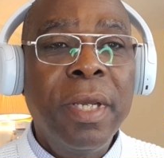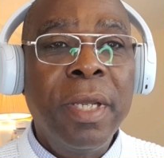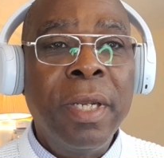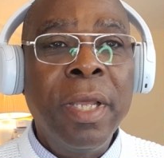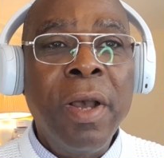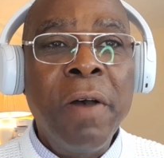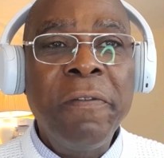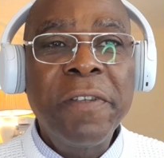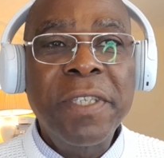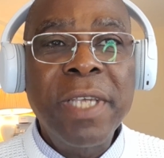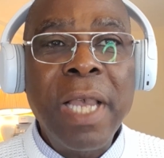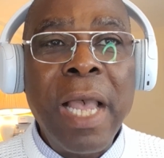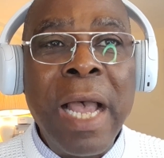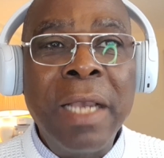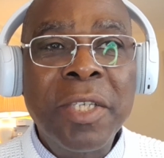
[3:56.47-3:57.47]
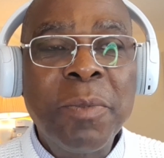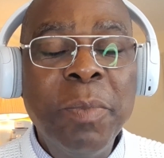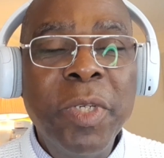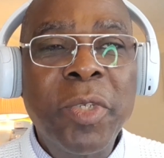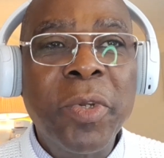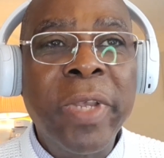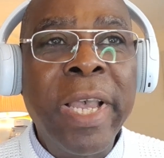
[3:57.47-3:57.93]
The officer asked
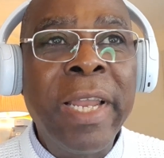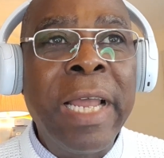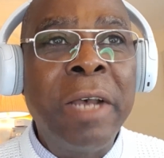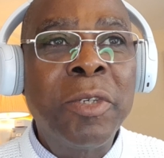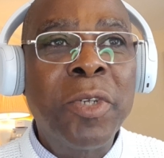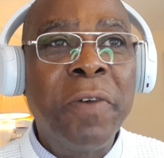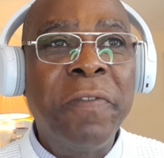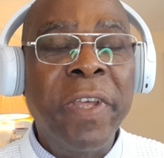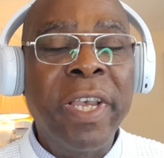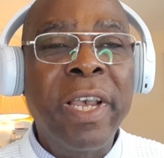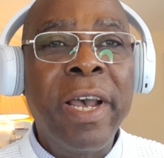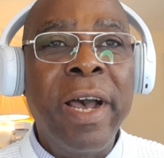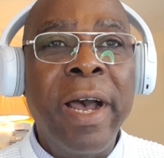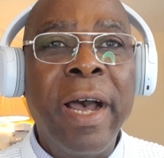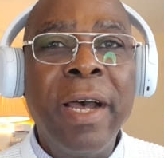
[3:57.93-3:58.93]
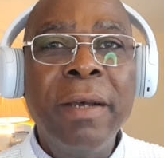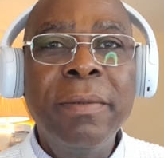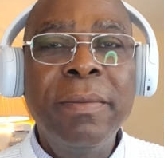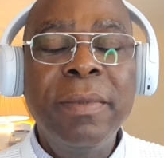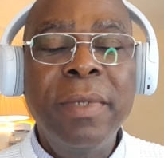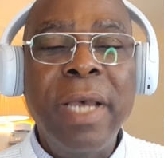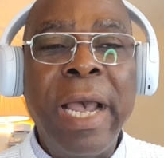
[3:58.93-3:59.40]
me to get out of the car.
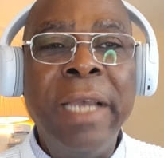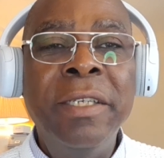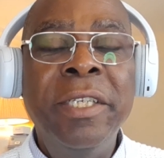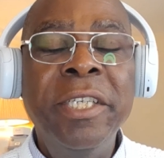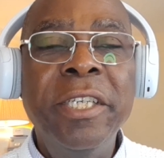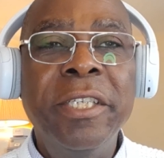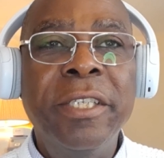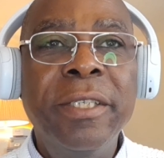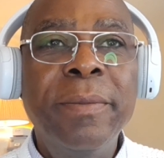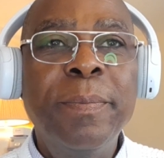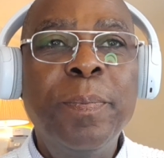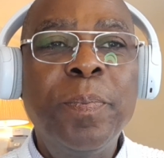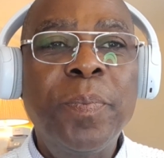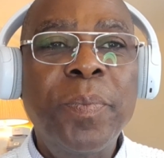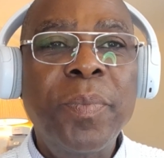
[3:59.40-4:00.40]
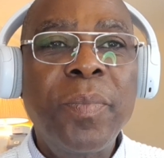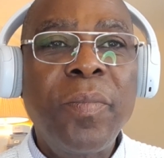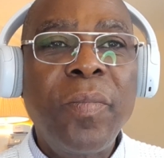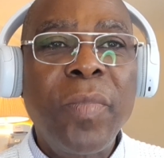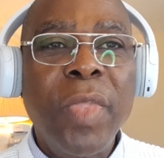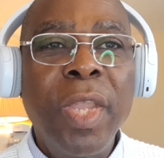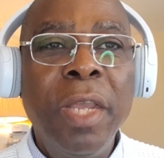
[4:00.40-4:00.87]
I did.
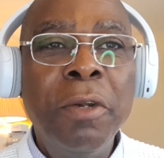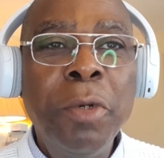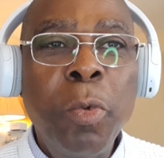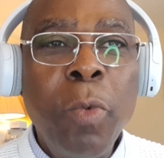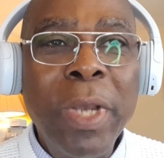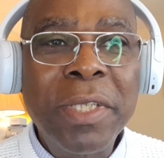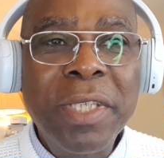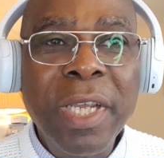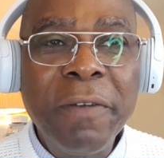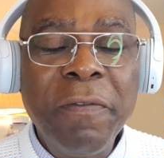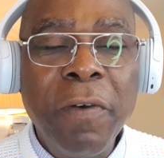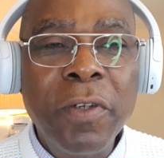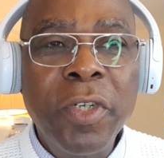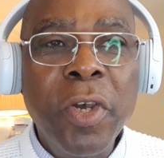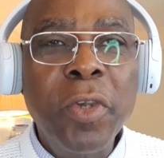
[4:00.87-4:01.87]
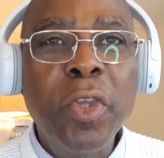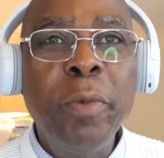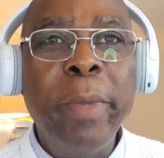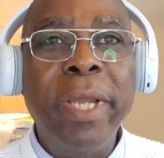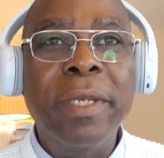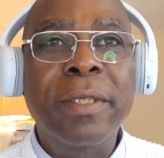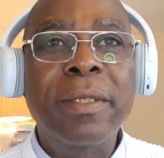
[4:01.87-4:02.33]
He requested for
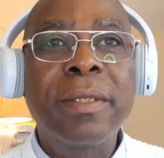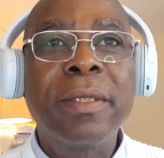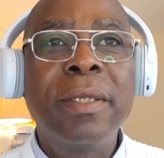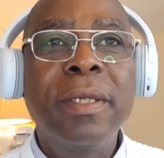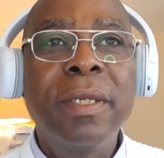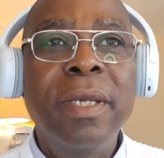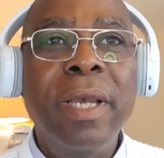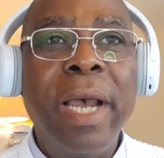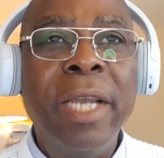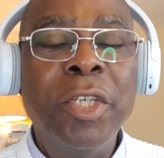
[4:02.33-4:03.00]
documents. I